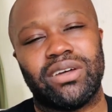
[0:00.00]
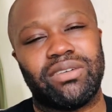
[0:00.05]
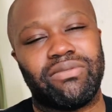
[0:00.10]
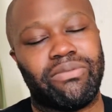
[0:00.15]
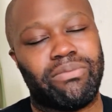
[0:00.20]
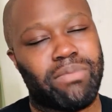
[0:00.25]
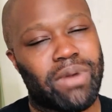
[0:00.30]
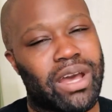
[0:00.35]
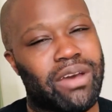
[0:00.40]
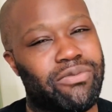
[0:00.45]

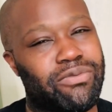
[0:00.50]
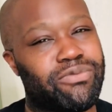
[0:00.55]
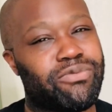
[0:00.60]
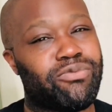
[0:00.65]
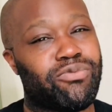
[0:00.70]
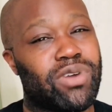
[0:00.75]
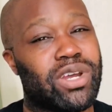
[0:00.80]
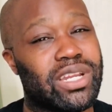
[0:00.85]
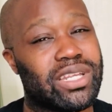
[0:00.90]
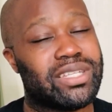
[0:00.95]
have
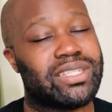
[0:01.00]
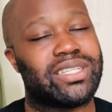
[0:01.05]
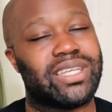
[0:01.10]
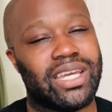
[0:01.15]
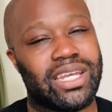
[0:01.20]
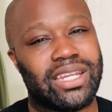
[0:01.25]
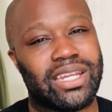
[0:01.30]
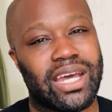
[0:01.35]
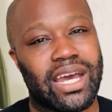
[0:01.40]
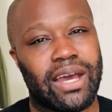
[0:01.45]
really
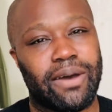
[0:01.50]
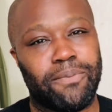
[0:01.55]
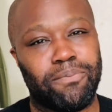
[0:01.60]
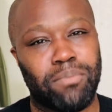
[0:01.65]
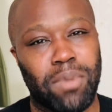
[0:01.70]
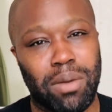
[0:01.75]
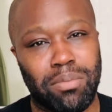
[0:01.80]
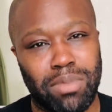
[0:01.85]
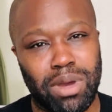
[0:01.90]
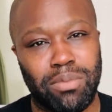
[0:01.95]
seen that
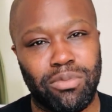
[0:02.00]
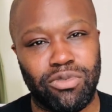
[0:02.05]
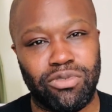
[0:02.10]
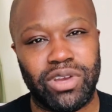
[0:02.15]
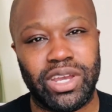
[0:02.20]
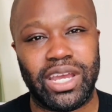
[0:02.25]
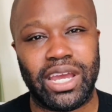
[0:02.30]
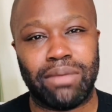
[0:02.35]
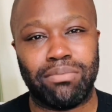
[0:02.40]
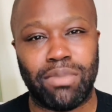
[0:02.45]
my
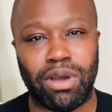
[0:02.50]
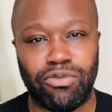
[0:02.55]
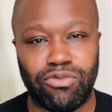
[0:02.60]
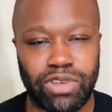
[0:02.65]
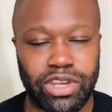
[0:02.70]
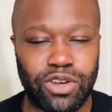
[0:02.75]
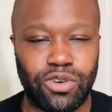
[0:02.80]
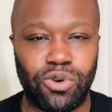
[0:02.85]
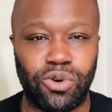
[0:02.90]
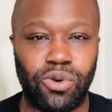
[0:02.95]
memory and my
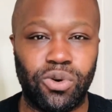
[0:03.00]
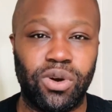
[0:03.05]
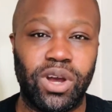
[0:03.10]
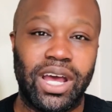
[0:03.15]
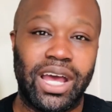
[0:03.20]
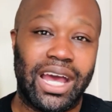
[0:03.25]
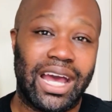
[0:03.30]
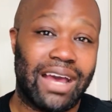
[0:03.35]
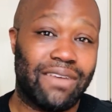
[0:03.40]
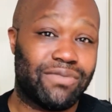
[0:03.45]
recall
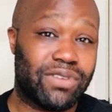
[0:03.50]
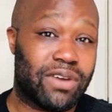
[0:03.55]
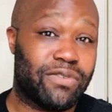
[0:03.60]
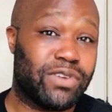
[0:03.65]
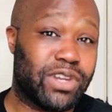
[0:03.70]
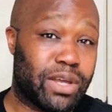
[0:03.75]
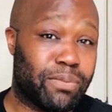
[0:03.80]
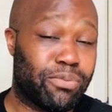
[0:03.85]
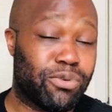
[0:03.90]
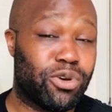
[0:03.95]
have
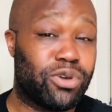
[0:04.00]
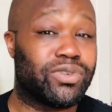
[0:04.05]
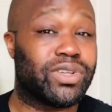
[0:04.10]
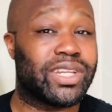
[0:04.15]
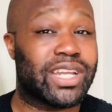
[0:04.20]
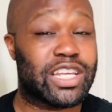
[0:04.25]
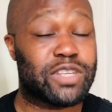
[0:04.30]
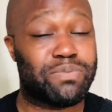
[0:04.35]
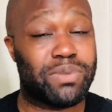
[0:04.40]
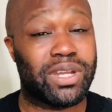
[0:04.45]
definitely improved, and
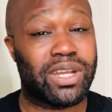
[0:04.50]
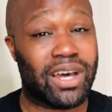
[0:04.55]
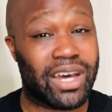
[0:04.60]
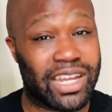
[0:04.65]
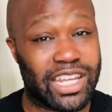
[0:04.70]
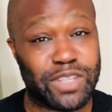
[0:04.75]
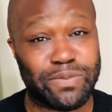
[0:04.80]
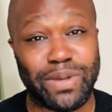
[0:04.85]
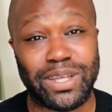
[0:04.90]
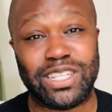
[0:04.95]
that's been an
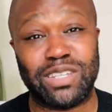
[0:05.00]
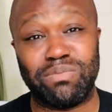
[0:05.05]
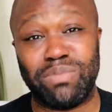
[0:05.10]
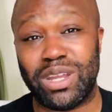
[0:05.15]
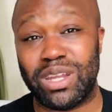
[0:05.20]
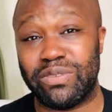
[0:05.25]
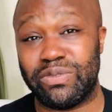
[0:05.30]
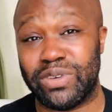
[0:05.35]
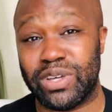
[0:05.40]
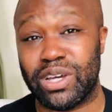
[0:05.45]
unexpected
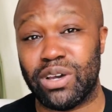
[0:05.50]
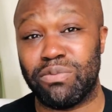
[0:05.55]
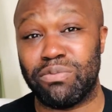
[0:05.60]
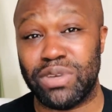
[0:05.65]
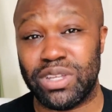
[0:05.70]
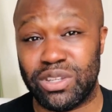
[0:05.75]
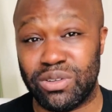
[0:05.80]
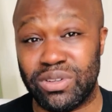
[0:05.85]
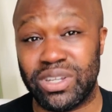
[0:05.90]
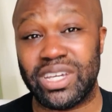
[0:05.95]
benefit of me
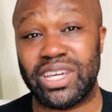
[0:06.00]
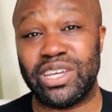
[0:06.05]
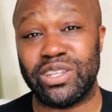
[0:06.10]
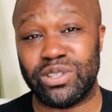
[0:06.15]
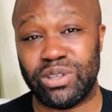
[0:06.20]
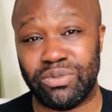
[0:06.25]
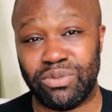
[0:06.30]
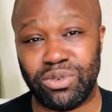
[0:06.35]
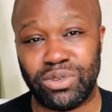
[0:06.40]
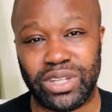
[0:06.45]
doing a
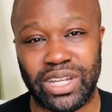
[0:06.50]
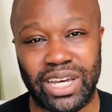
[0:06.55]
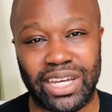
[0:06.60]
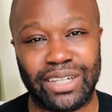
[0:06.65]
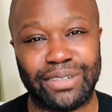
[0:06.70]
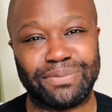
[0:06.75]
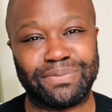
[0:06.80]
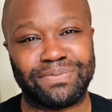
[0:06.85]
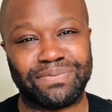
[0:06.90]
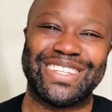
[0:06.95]
Ketovore diet.
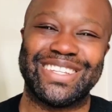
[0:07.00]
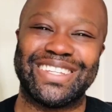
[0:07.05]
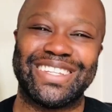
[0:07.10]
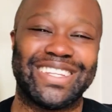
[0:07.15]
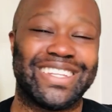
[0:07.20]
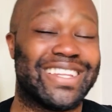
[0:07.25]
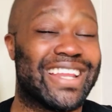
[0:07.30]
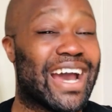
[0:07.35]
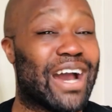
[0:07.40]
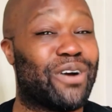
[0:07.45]

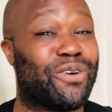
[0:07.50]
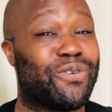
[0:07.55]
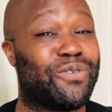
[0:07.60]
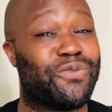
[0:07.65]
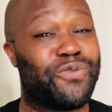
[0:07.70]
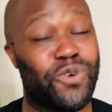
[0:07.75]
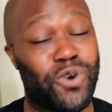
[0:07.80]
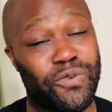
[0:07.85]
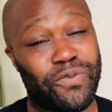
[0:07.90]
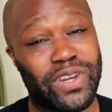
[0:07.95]
Now,
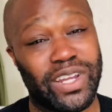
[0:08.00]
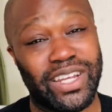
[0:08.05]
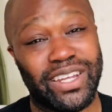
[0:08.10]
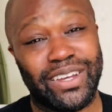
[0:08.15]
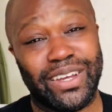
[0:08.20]
fourthly,